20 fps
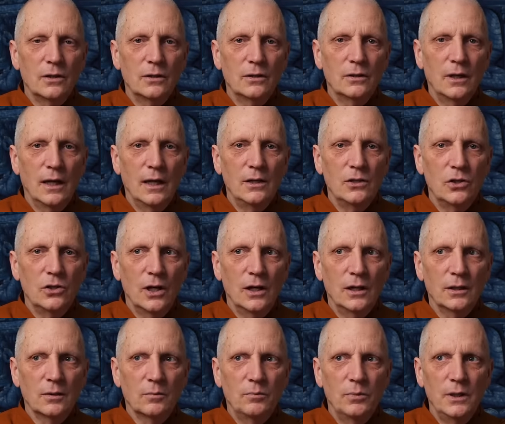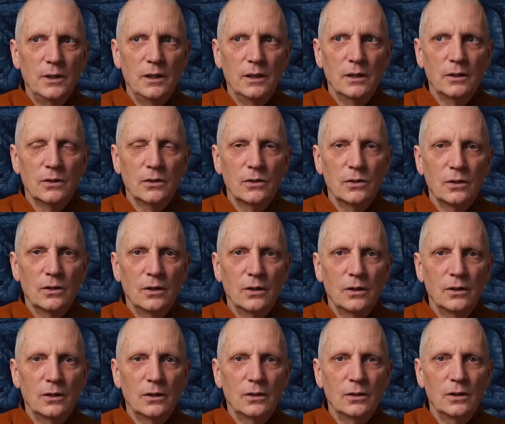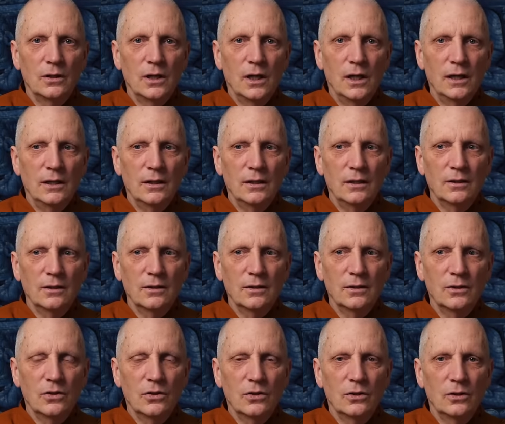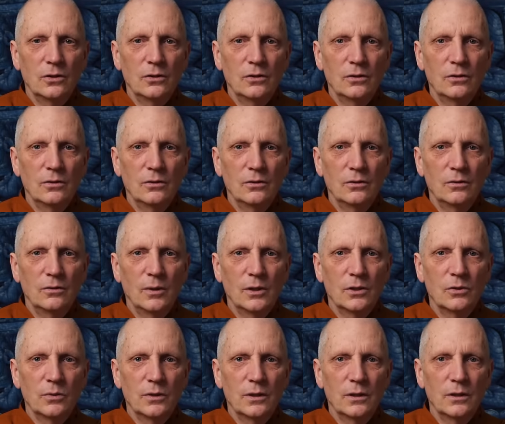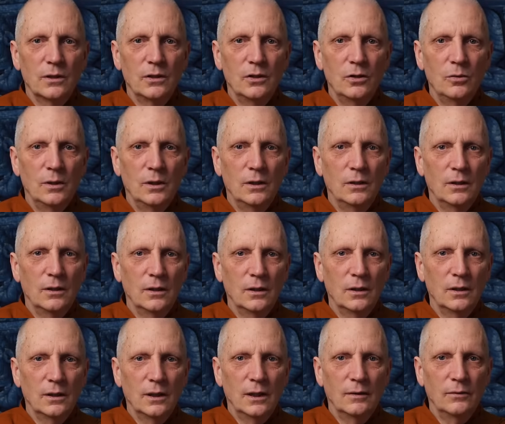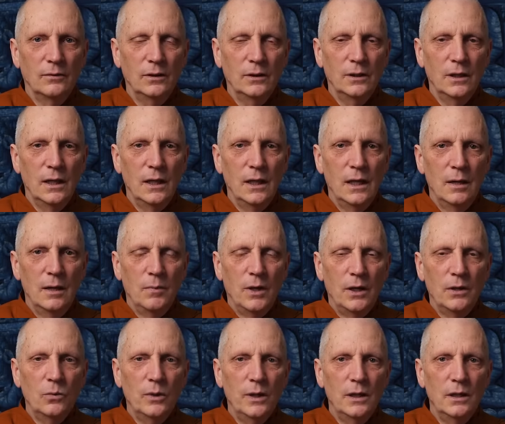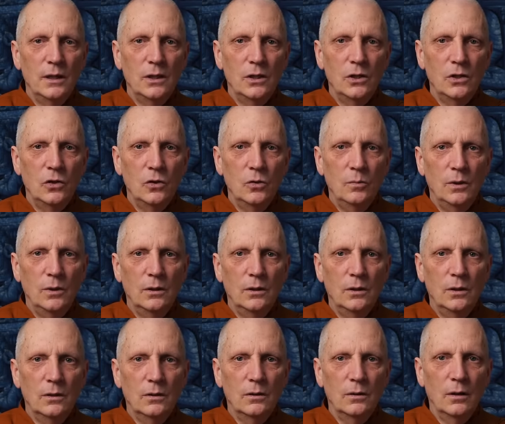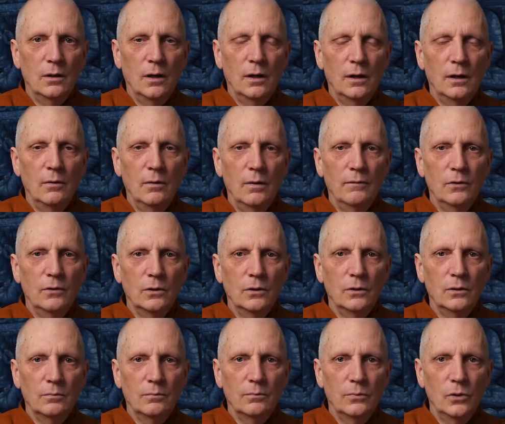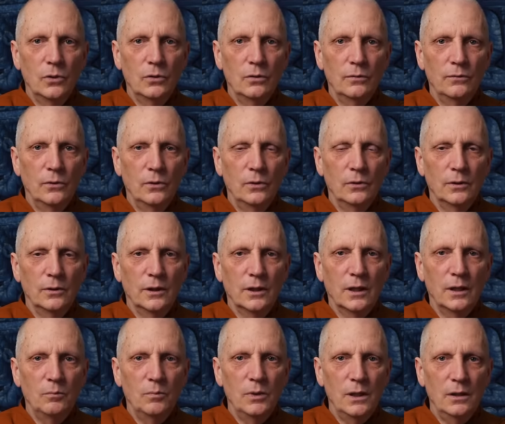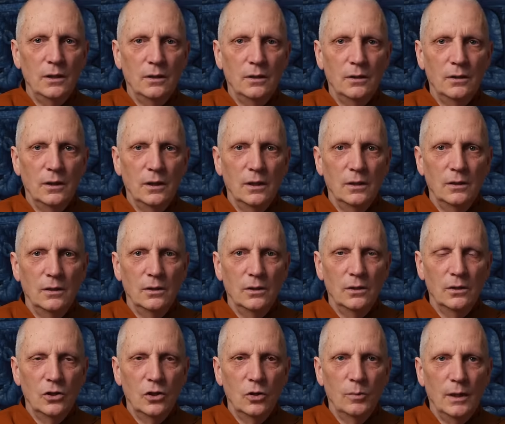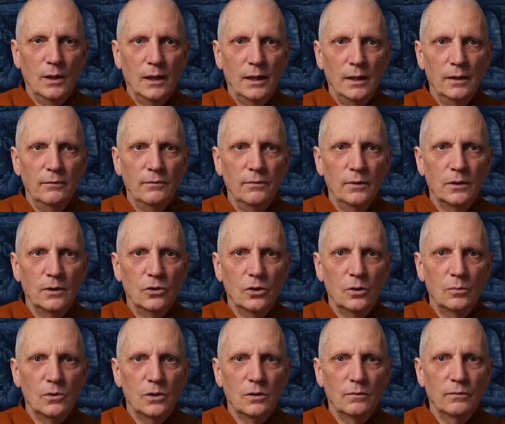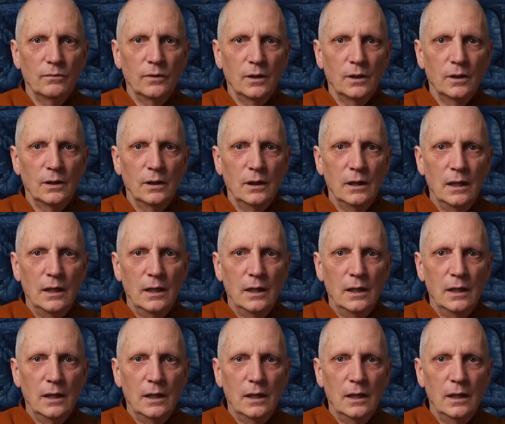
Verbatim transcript: the angelic beings, are not concerned too much with the human level. By the way, the human, uh, however beautiful it can be on in human life in terms of uh,